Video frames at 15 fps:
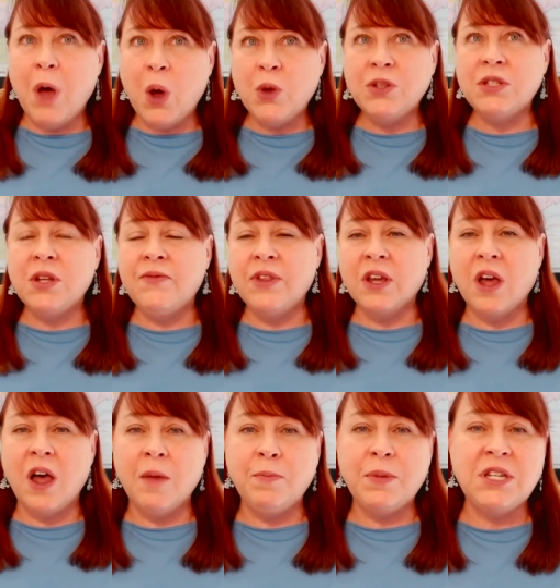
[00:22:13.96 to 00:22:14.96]
Most of the
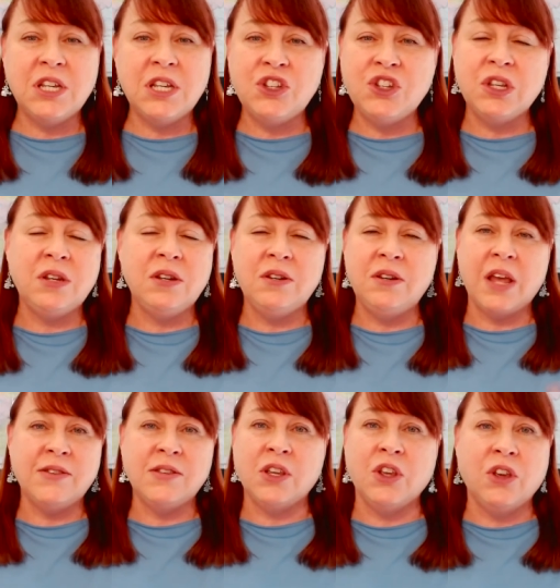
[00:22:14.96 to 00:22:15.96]
competition
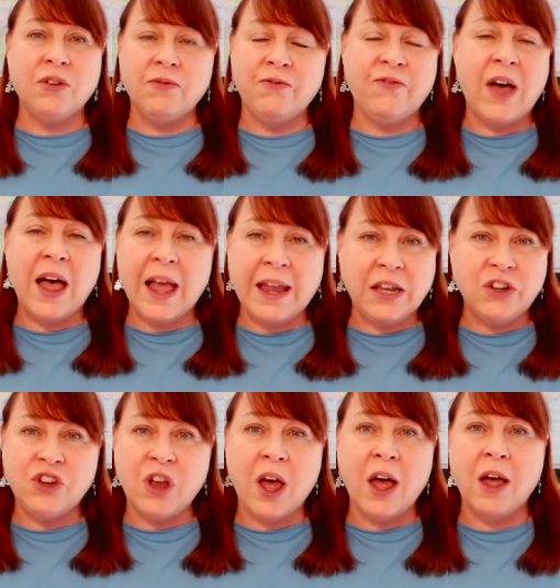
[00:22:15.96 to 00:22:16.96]
does a
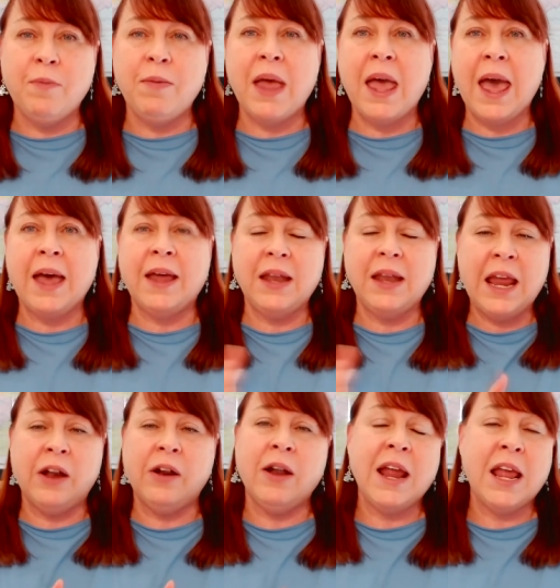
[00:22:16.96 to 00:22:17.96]
fine job at
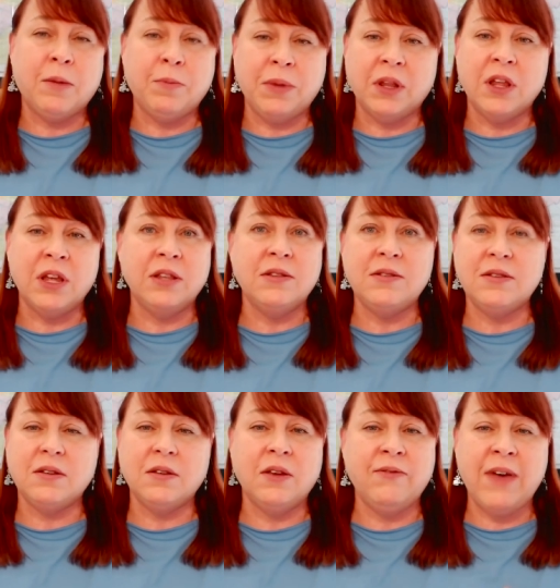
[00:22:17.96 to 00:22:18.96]
air
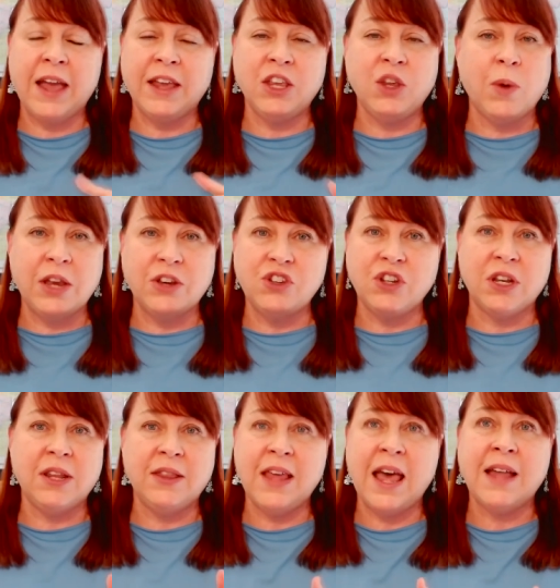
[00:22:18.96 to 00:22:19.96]
ambulance
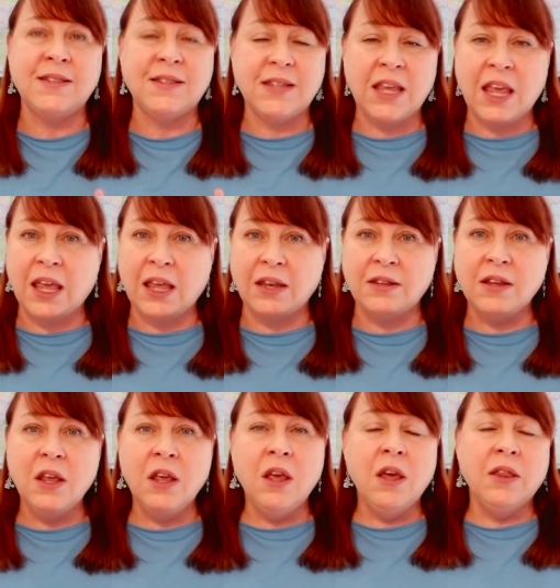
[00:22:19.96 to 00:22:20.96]
evacuation, and that's it.
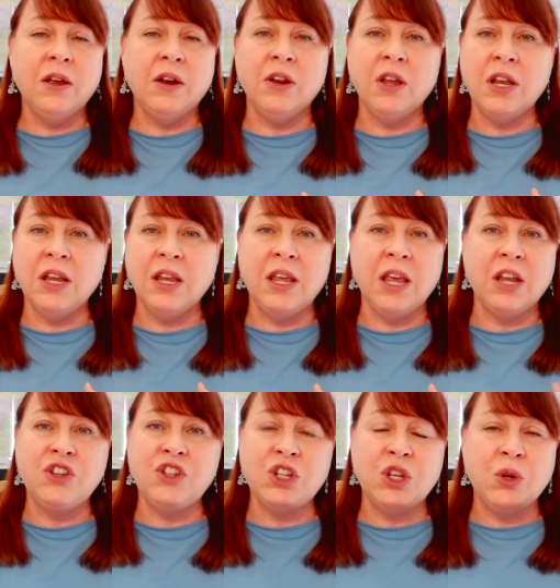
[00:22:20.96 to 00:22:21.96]
They're going to
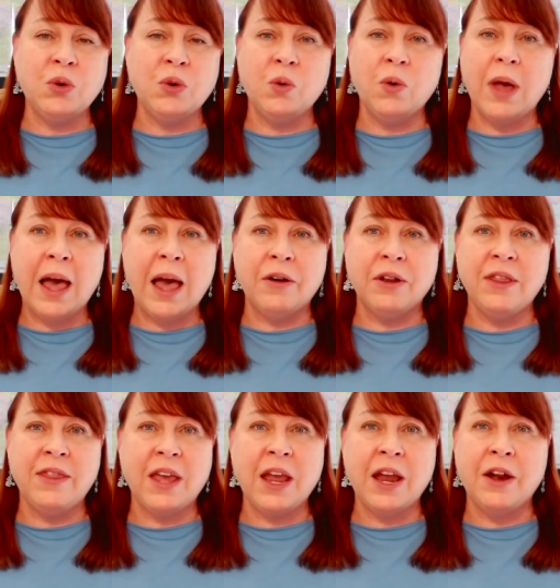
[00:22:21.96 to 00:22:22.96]
get you out
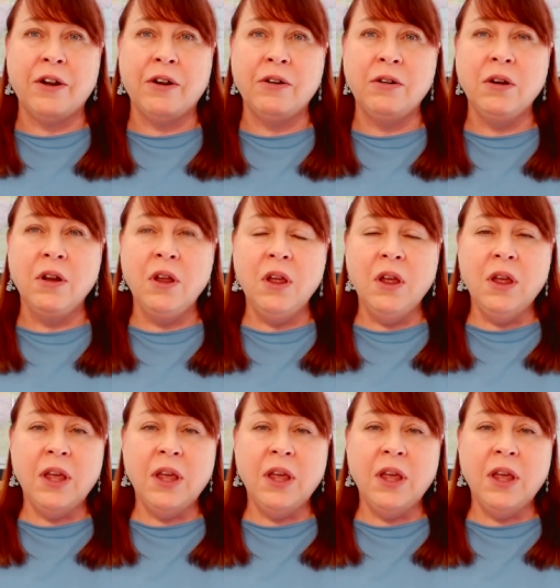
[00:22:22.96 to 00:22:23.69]
of there